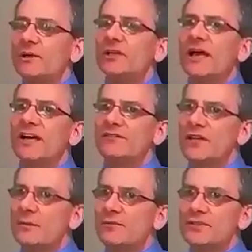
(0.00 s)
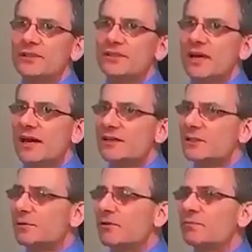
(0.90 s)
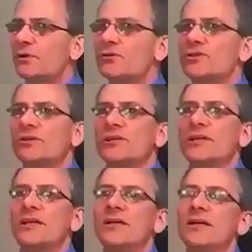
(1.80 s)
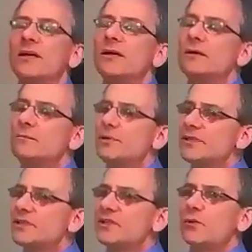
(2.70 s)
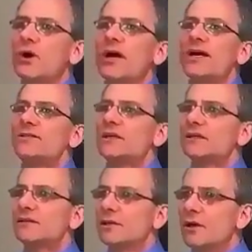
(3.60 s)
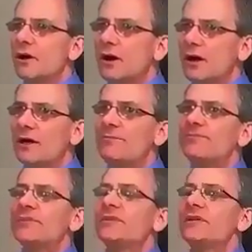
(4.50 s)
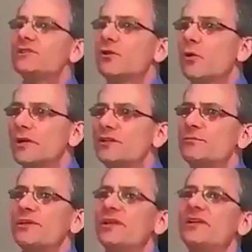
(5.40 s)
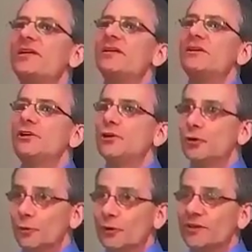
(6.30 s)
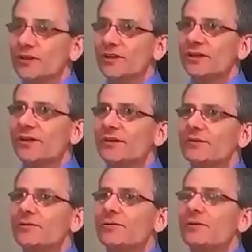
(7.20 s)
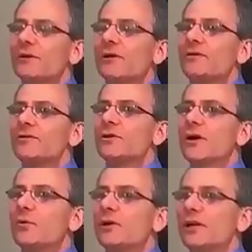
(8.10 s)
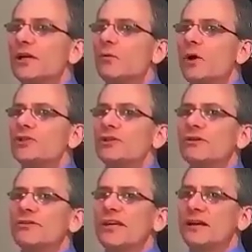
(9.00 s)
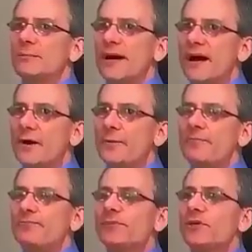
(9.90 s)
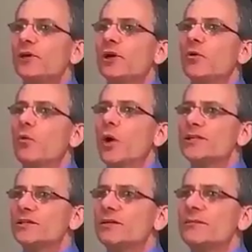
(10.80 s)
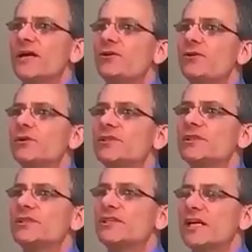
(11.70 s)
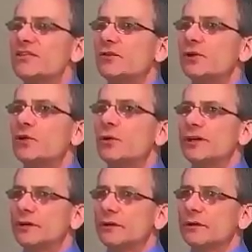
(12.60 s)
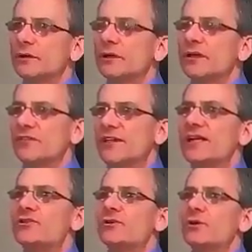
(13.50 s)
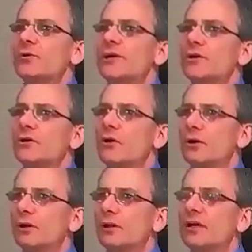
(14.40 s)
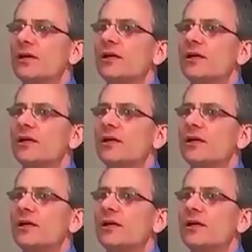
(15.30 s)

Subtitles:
from a lifetime of success, both personally, business-wise, and in the law, is going to be you. So I really want you to think about, you know, what's going to make you a successful lawyer, if that's your career goal,